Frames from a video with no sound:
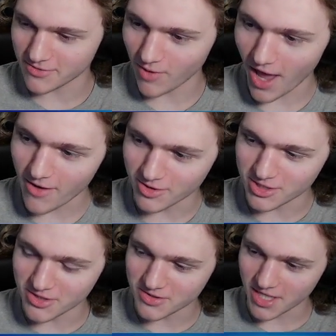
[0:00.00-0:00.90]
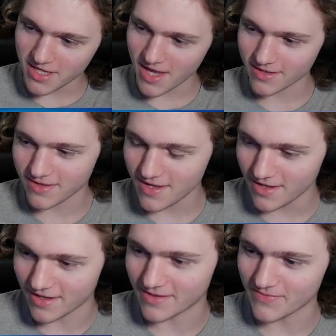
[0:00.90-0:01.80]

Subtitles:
Well, how could you say that thing?